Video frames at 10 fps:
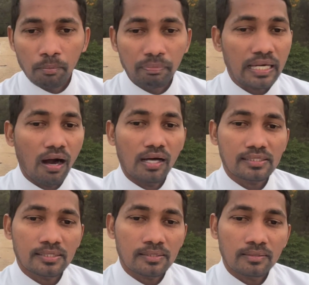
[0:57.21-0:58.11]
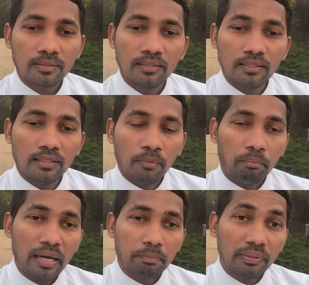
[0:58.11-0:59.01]
because
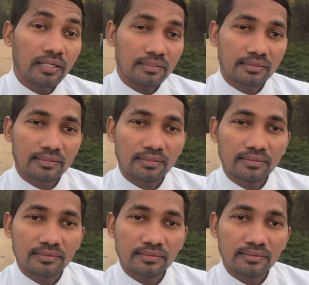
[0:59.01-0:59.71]
by birth